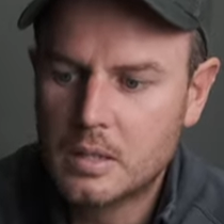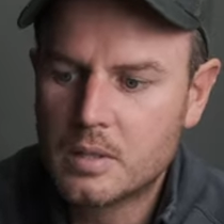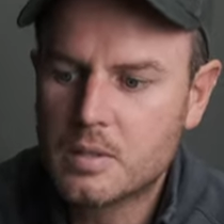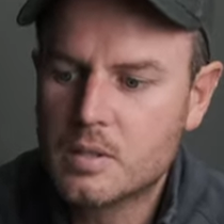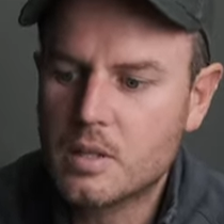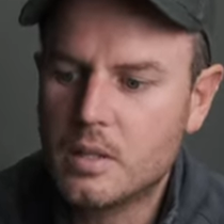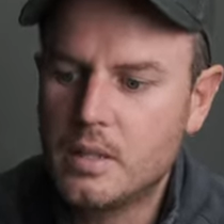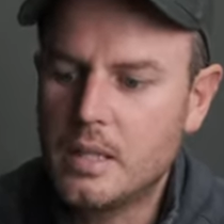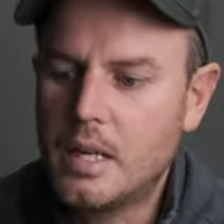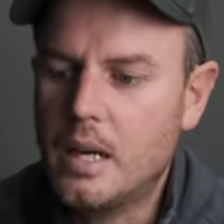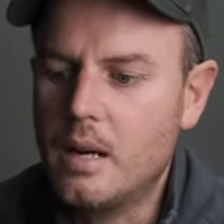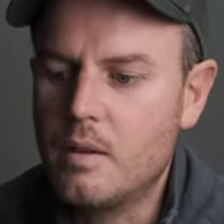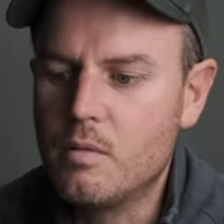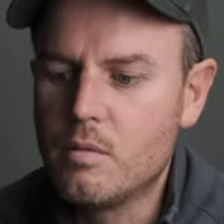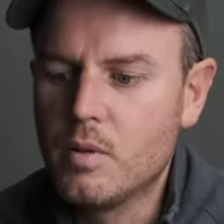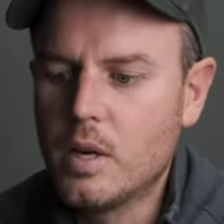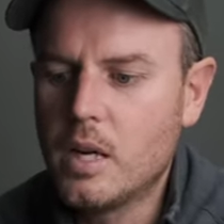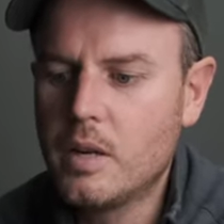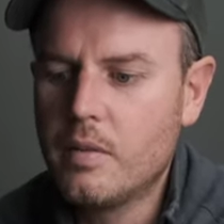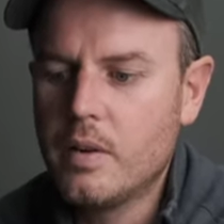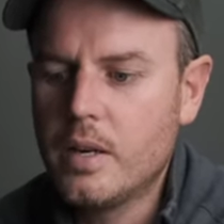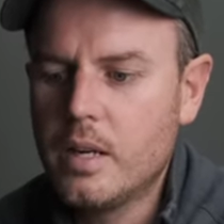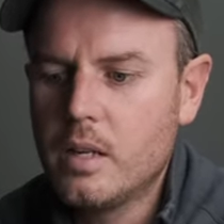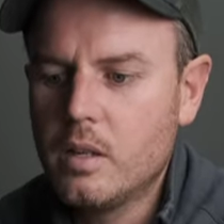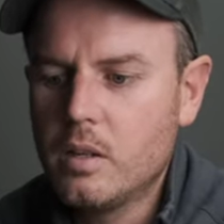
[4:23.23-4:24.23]
So yeah,
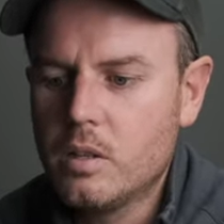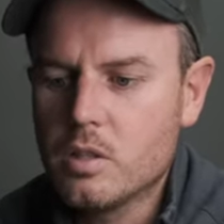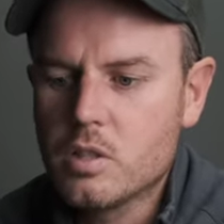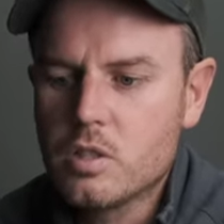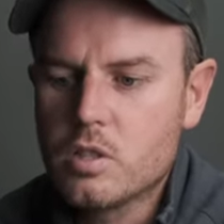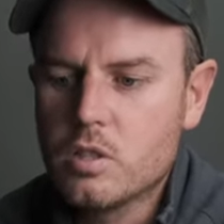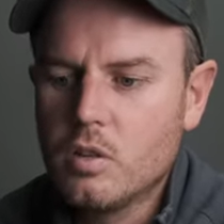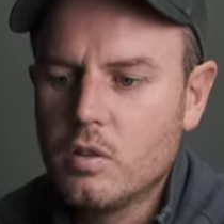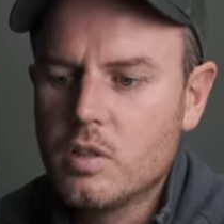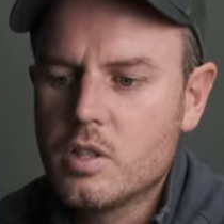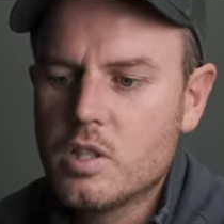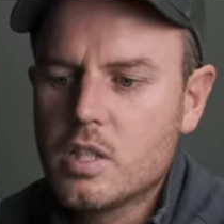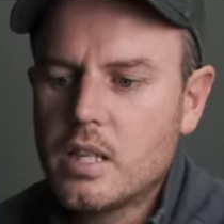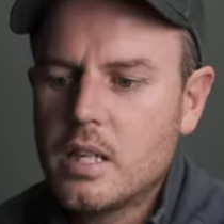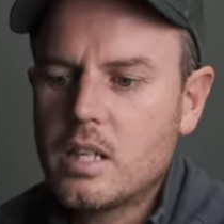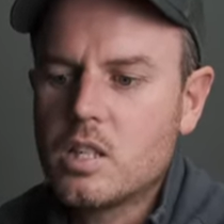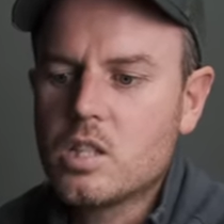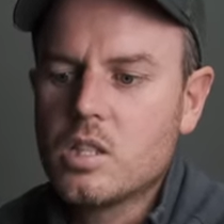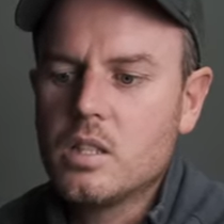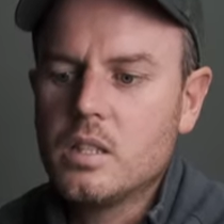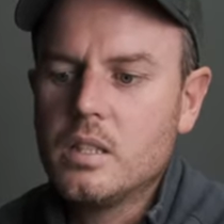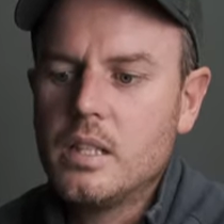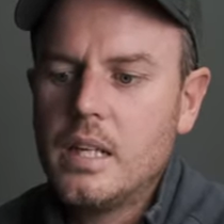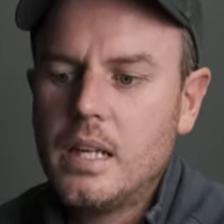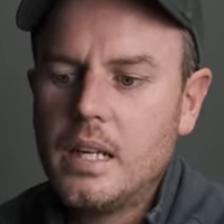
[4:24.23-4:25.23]
really, really nice storage
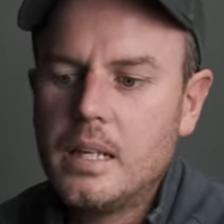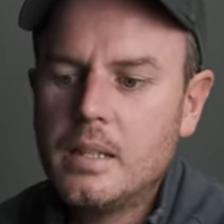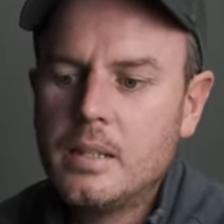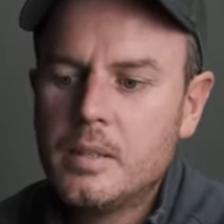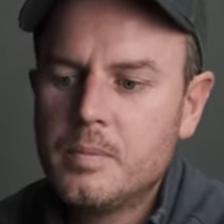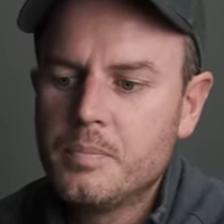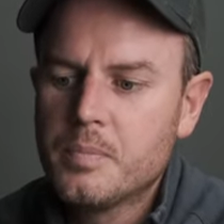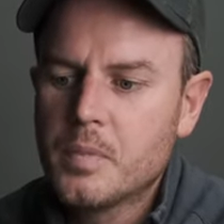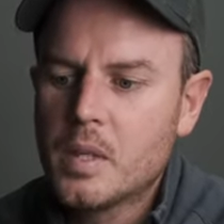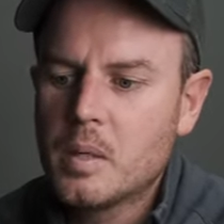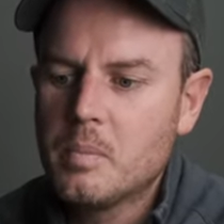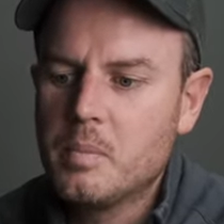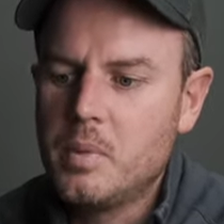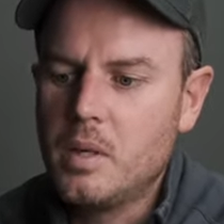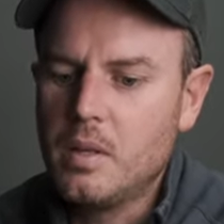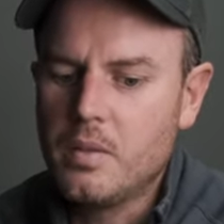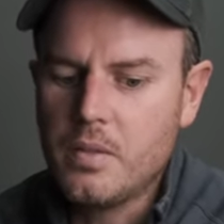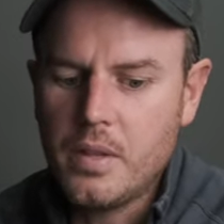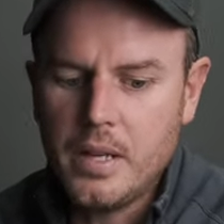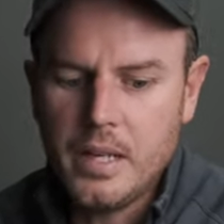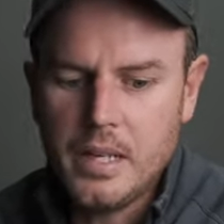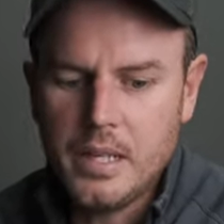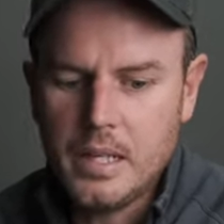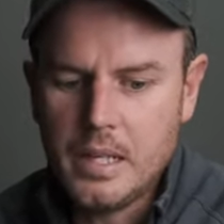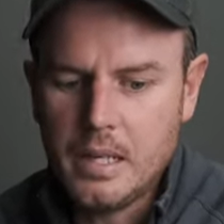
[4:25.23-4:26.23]
section there. But
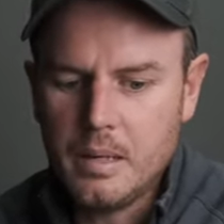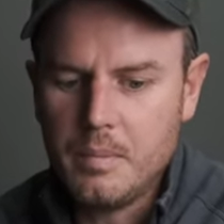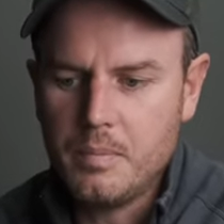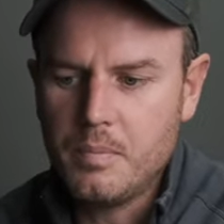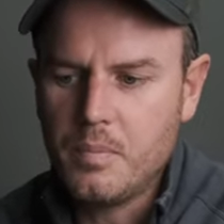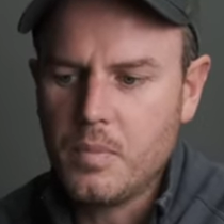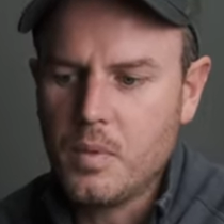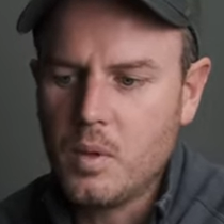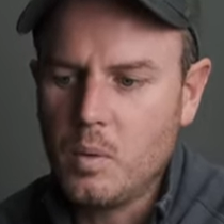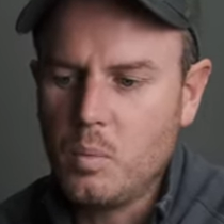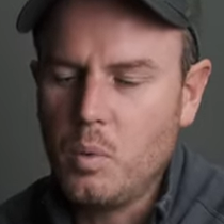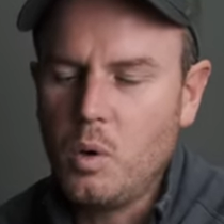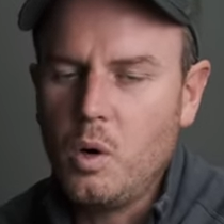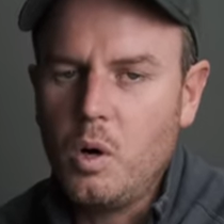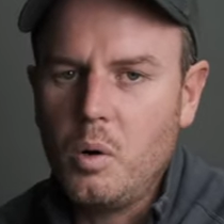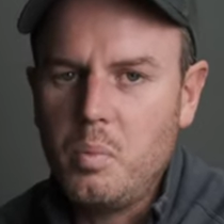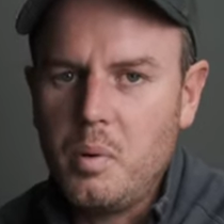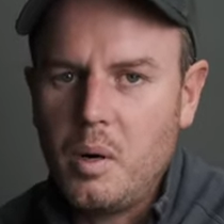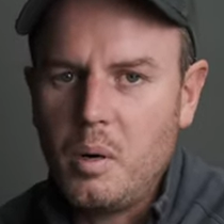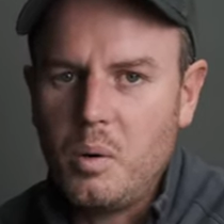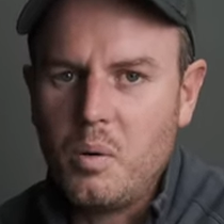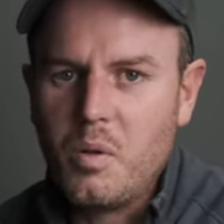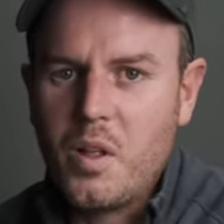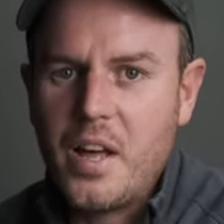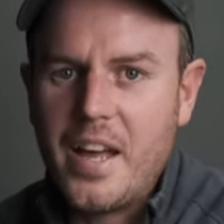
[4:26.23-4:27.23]
the water
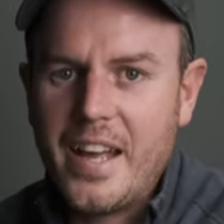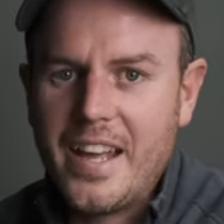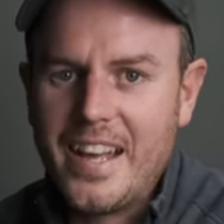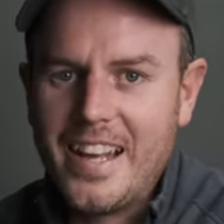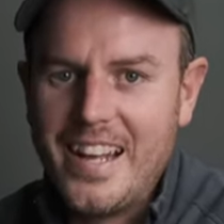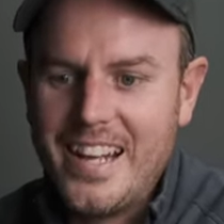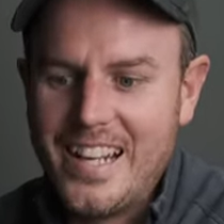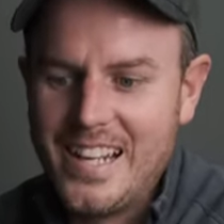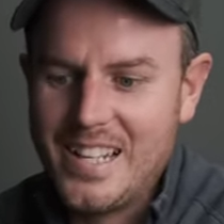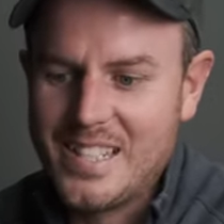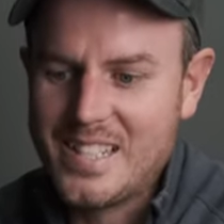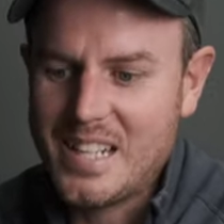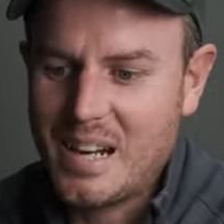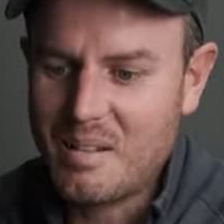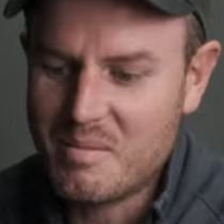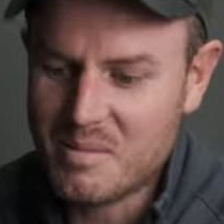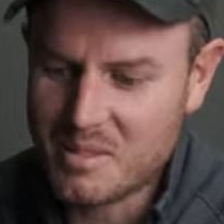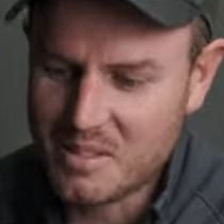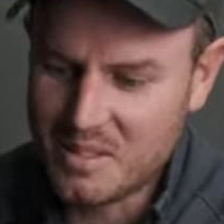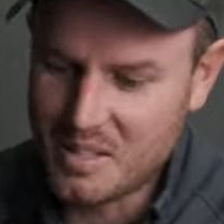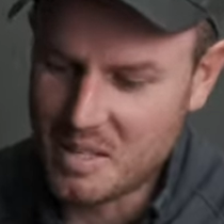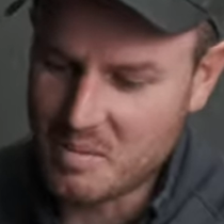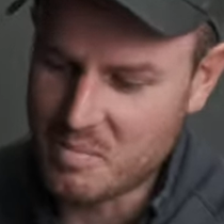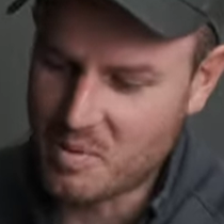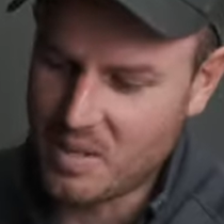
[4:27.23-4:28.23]
bottle is
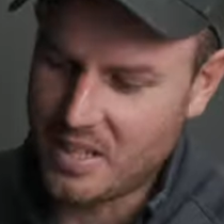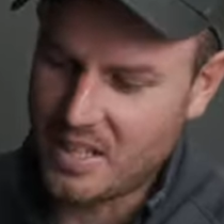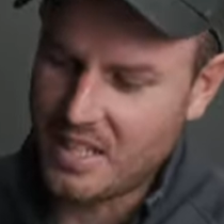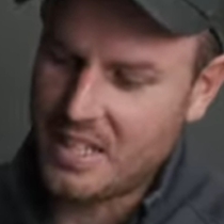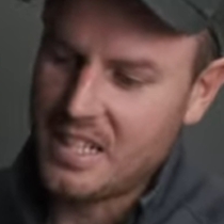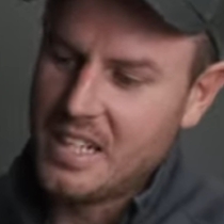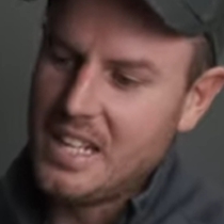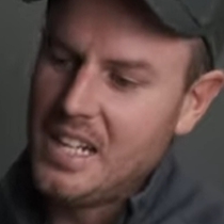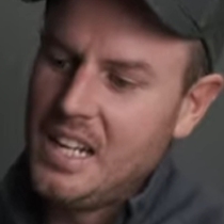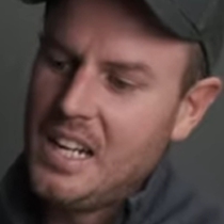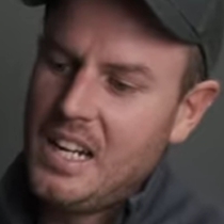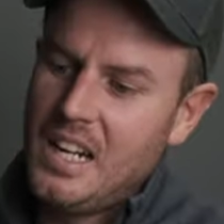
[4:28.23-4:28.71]
absolutely brilliant.